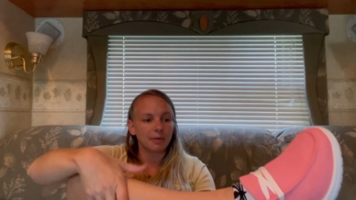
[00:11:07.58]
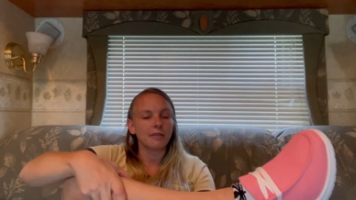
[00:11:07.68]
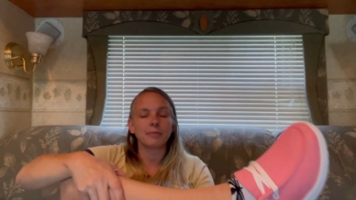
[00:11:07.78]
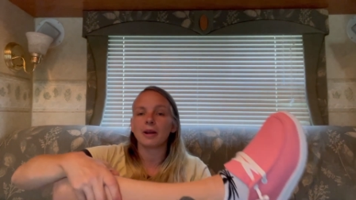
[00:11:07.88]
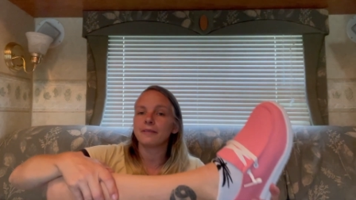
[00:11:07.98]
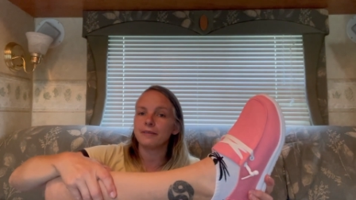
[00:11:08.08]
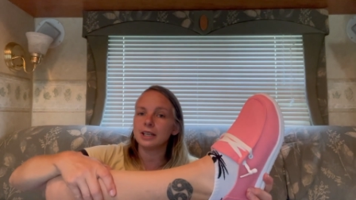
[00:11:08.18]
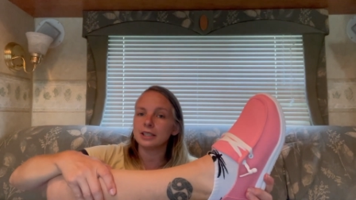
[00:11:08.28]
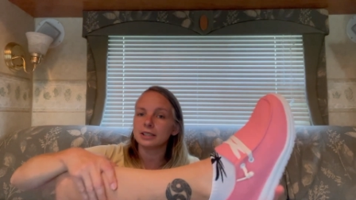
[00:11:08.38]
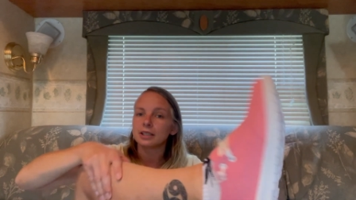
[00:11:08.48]
off my
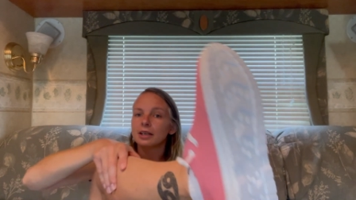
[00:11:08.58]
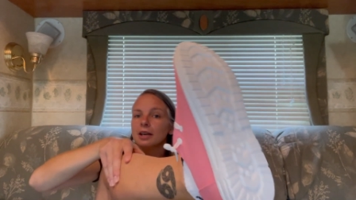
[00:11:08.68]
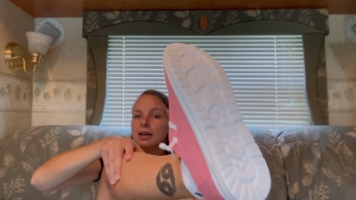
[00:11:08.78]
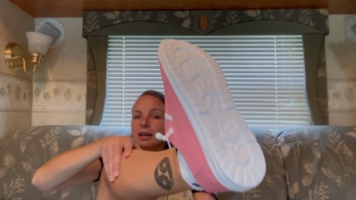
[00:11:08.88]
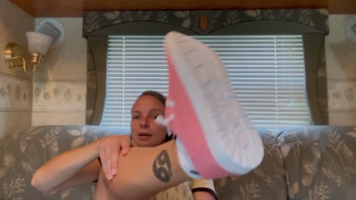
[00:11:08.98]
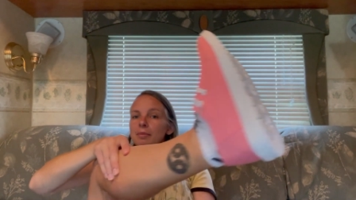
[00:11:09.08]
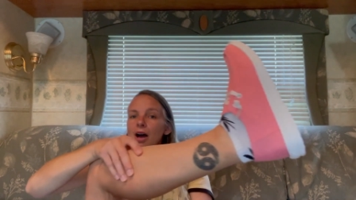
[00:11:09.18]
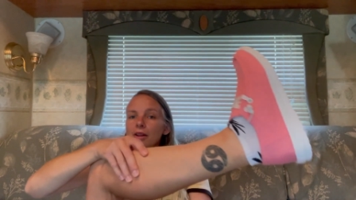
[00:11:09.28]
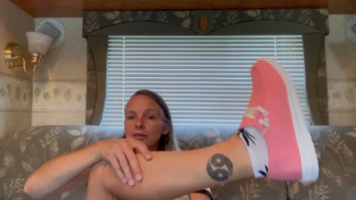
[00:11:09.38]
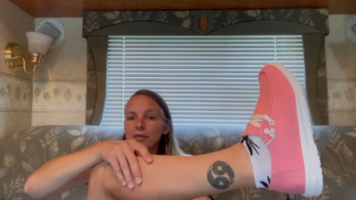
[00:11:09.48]
feet. But
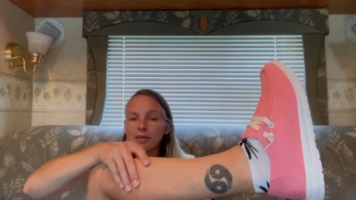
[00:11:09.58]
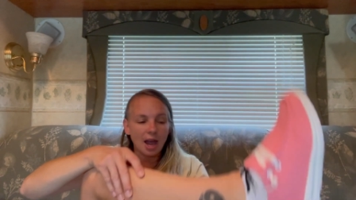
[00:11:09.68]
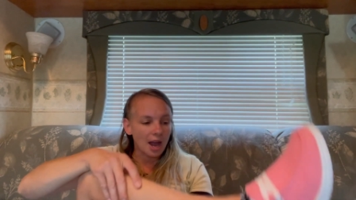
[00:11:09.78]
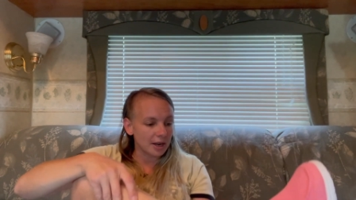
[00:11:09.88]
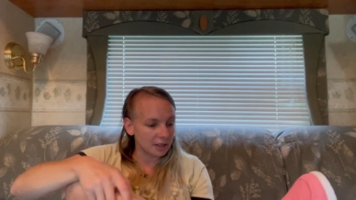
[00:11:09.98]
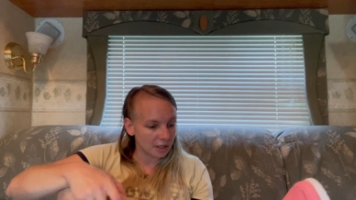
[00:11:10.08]
other than that,